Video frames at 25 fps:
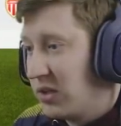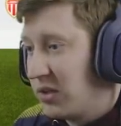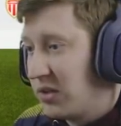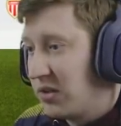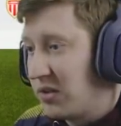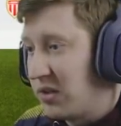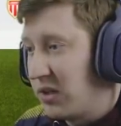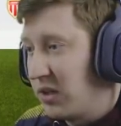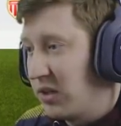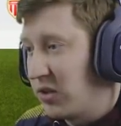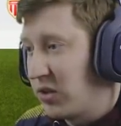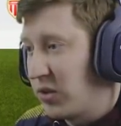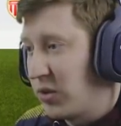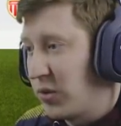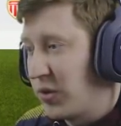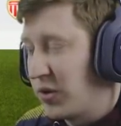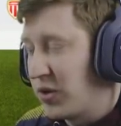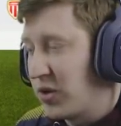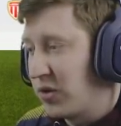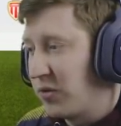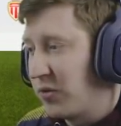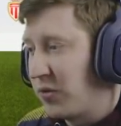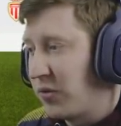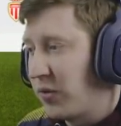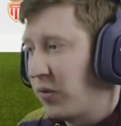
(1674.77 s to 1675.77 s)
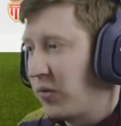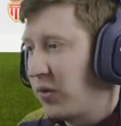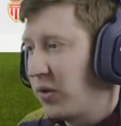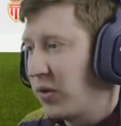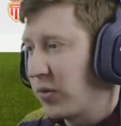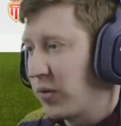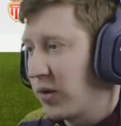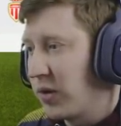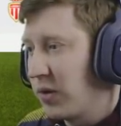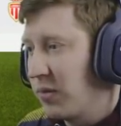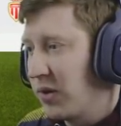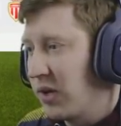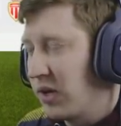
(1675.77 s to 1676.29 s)
Still at
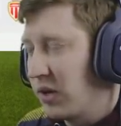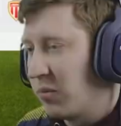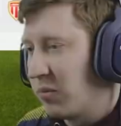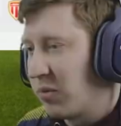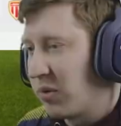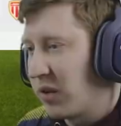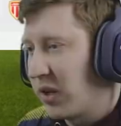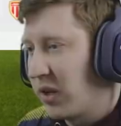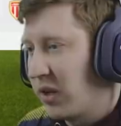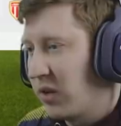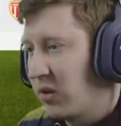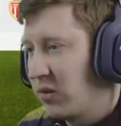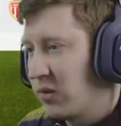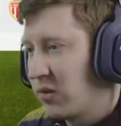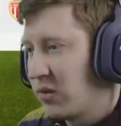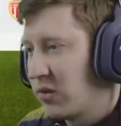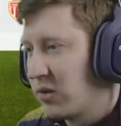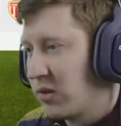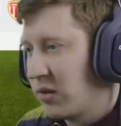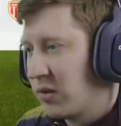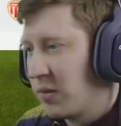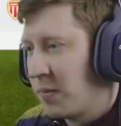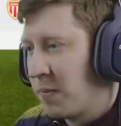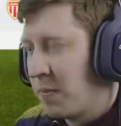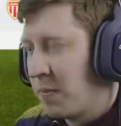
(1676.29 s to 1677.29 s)
253 million pounds.